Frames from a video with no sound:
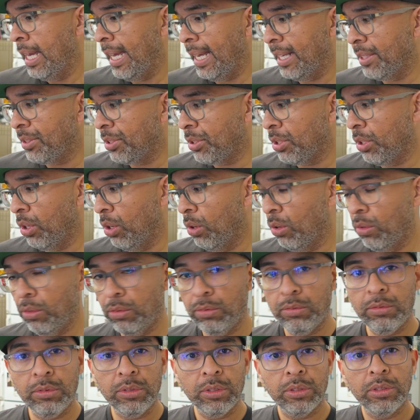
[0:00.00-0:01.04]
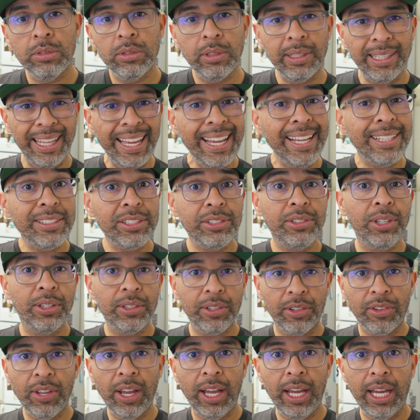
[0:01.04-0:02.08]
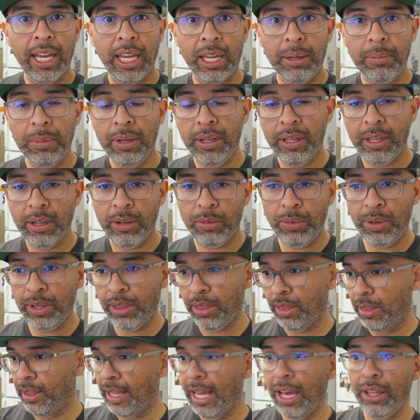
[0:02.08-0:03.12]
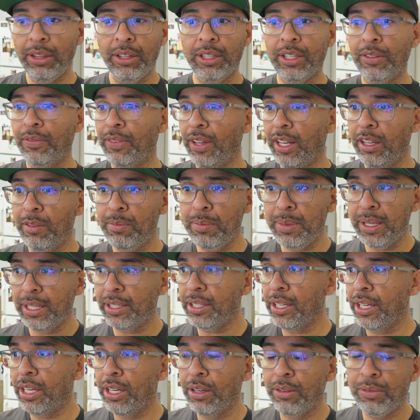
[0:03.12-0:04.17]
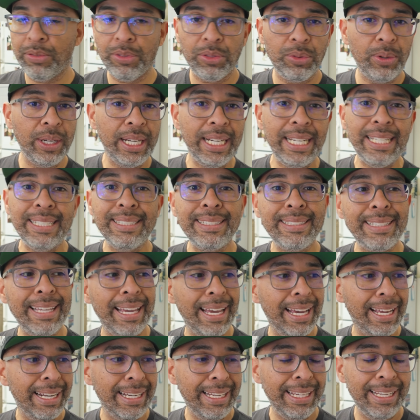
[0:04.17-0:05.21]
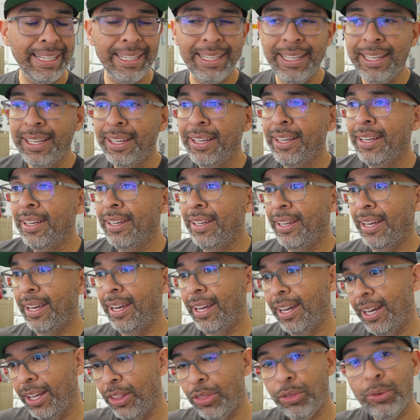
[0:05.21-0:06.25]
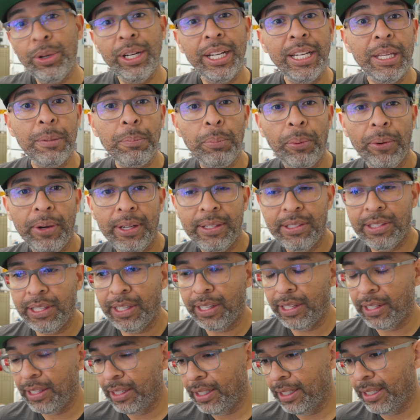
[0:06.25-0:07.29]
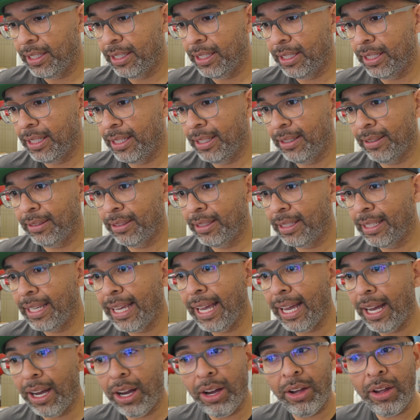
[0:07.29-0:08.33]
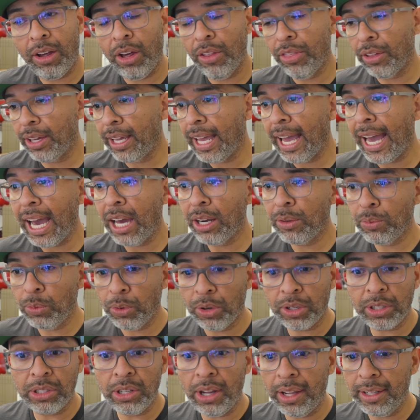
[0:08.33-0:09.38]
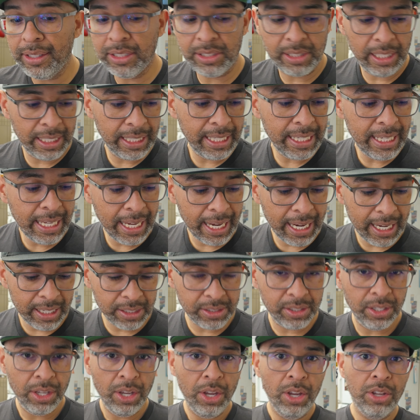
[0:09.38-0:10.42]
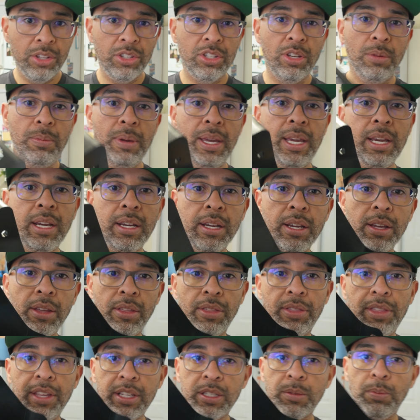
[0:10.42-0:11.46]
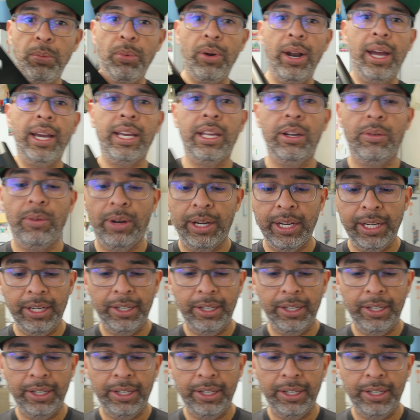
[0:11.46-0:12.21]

And so Lance took the time, with now the development of 3D scanning and 3D printing, all the CAD work knowledge that he has, to make this bracket right